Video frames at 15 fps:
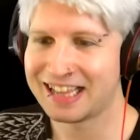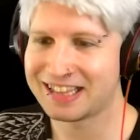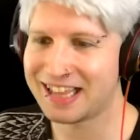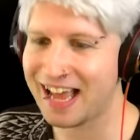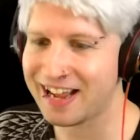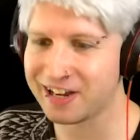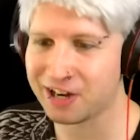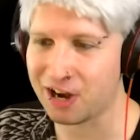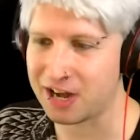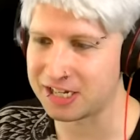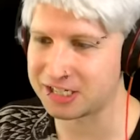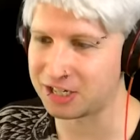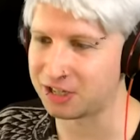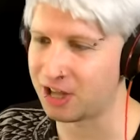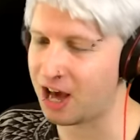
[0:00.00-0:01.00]
They
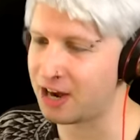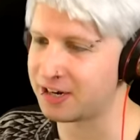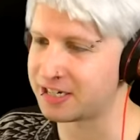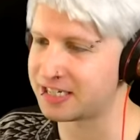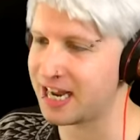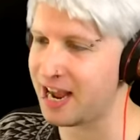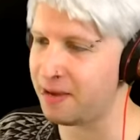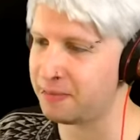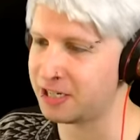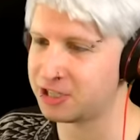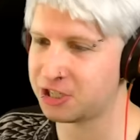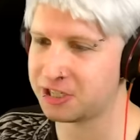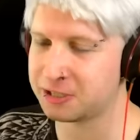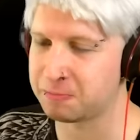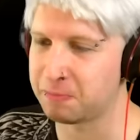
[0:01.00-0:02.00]
cause a lot of
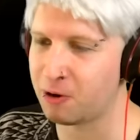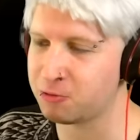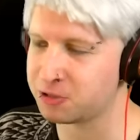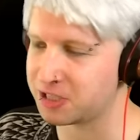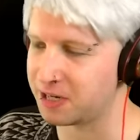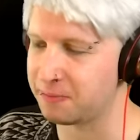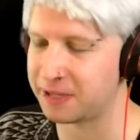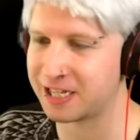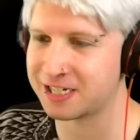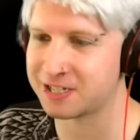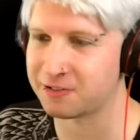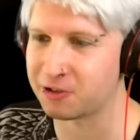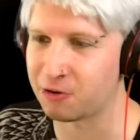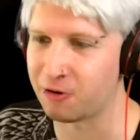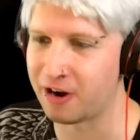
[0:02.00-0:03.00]
damage. It's mostly because
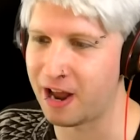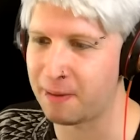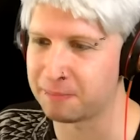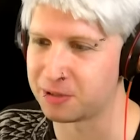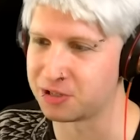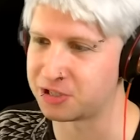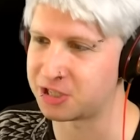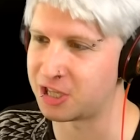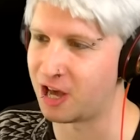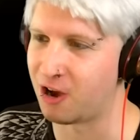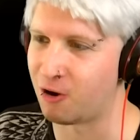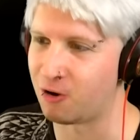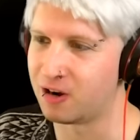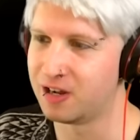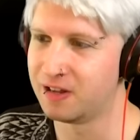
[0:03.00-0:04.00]
of their numbers,
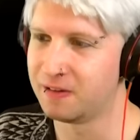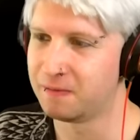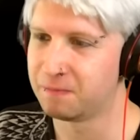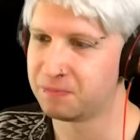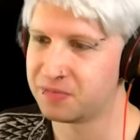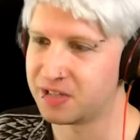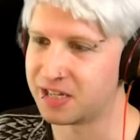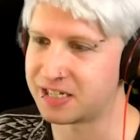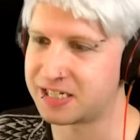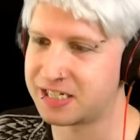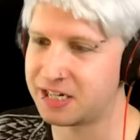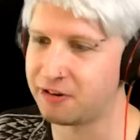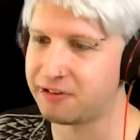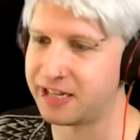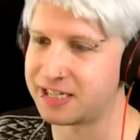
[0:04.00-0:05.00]
though. Like,
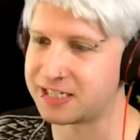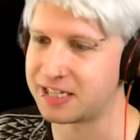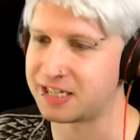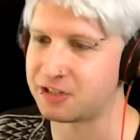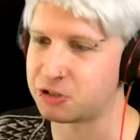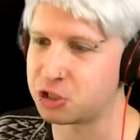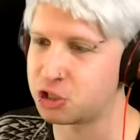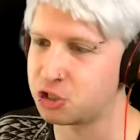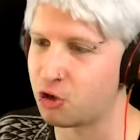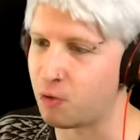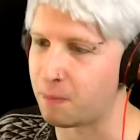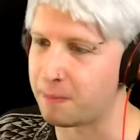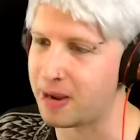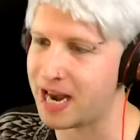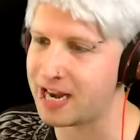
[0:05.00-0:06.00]
seriously, there's so
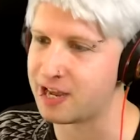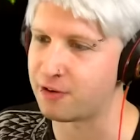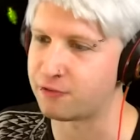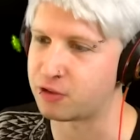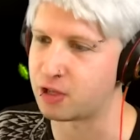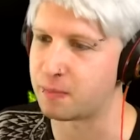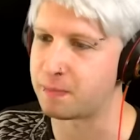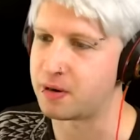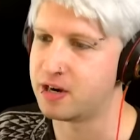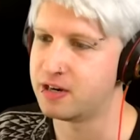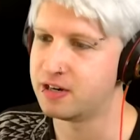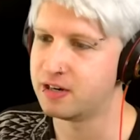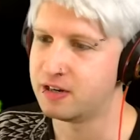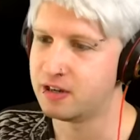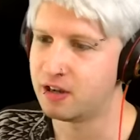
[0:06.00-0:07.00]
many of them.
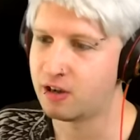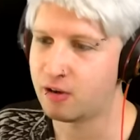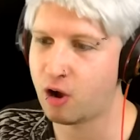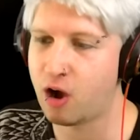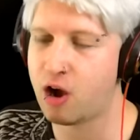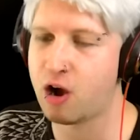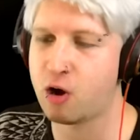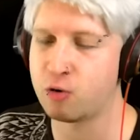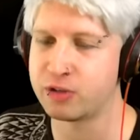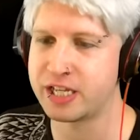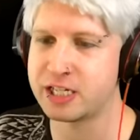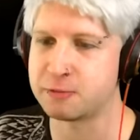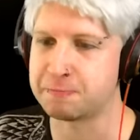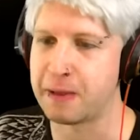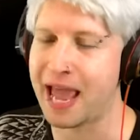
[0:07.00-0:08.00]
Oh,
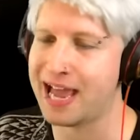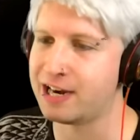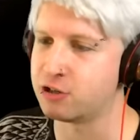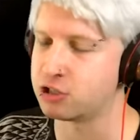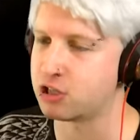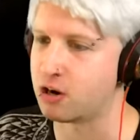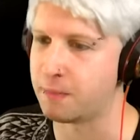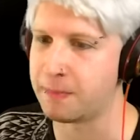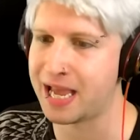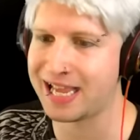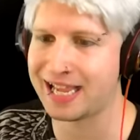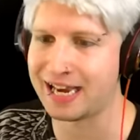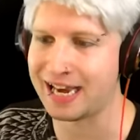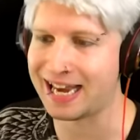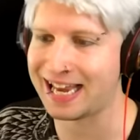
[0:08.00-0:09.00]
these banners are
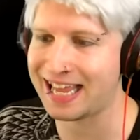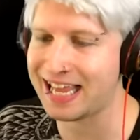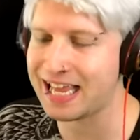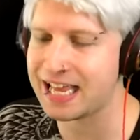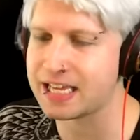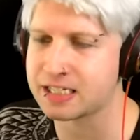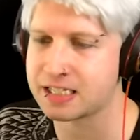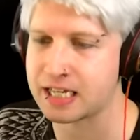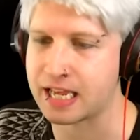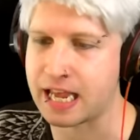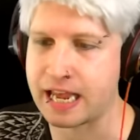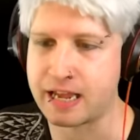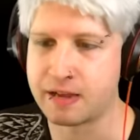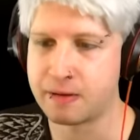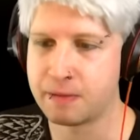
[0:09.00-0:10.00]
making it easy.